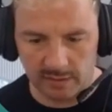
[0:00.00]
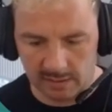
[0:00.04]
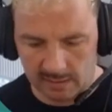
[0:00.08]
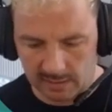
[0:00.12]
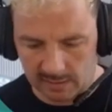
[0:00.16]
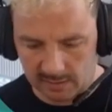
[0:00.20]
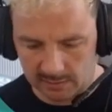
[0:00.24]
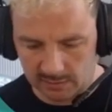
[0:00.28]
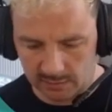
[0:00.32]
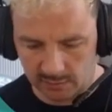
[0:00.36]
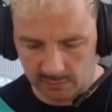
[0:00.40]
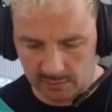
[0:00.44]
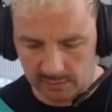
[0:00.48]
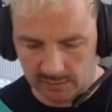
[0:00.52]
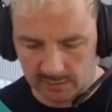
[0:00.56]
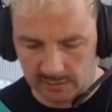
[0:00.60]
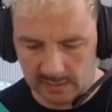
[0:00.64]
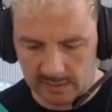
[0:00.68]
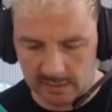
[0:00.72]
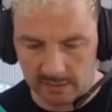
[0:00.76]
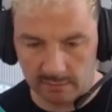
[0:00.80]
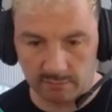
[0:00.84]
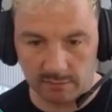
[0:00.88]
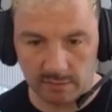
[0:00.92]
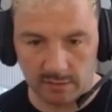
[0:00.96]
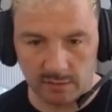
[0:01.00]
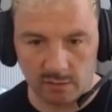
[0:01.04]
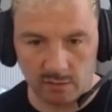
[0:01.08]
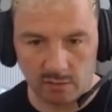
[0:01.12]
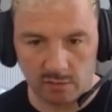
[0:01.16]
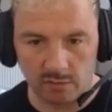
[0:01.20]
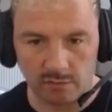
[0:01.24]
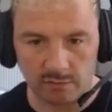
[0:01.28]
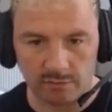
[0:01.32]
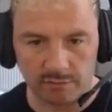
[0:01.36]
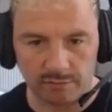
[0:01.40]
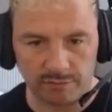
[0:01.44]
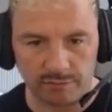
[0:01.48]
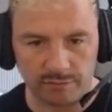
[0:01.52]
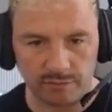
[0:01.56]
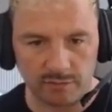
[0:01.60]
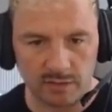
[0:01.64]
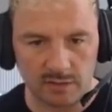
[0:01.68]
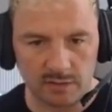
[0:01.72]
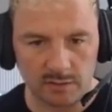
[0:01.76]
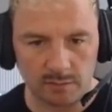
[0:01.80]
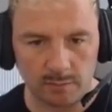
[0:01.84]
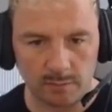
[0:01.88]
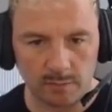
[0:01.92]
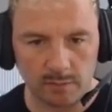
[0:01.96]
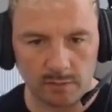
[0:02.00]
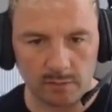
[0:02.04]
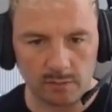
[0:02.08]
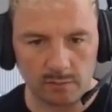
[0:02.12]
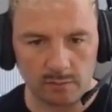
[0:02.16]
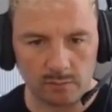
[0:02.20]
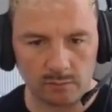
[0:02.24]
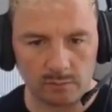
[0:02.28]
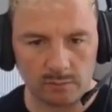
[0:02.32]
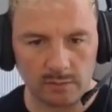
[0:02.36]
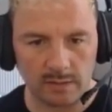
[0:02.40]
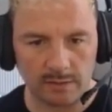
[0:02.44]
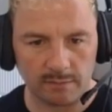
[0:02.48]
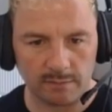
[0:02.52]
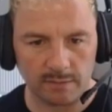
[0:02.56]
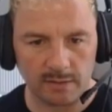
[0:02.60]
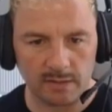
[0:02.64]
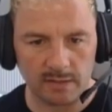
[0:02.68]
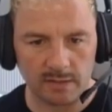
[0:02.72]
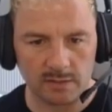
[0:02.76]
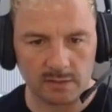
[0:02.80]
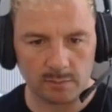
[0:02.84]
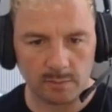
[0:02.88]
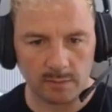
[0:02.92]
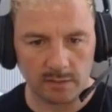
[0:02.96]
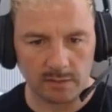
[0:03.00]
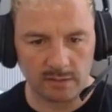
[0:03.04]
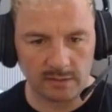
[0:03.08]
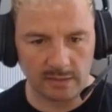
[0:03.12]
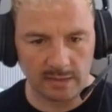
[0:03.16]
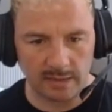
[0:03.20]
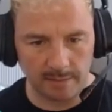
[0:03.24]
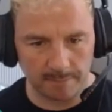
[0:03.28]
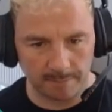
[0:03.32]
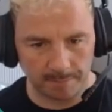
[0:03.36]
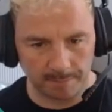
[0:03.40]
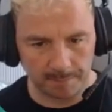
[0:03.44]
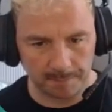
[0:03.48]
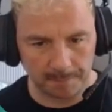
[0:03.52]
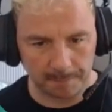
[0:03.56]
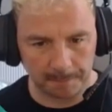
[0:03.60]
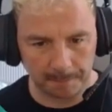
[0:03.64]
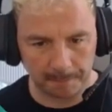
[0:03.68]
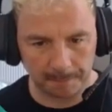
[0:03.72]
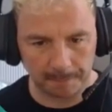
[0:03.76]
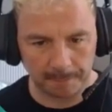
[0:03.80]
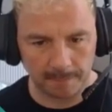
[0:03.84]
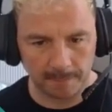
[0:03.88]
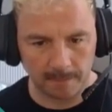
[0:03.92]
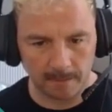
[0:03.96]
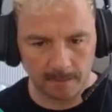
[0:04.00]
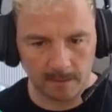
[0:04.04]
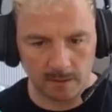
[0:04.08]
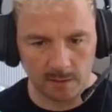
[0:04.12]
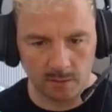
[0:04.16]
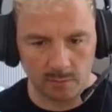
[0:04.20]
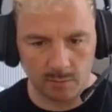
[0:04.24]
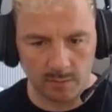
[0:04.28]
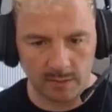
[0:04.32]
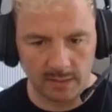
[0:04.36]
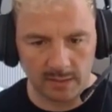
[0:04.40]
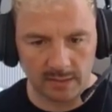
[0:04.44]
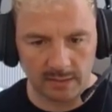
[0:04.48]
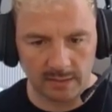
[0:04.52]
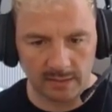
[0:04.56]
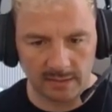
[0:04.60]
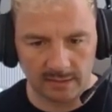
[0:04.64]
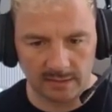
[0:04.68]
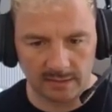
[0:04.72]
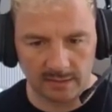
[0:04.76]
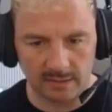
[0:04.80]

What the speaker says: this. Oh, get rid of this one. Yep. Don't know what I clicked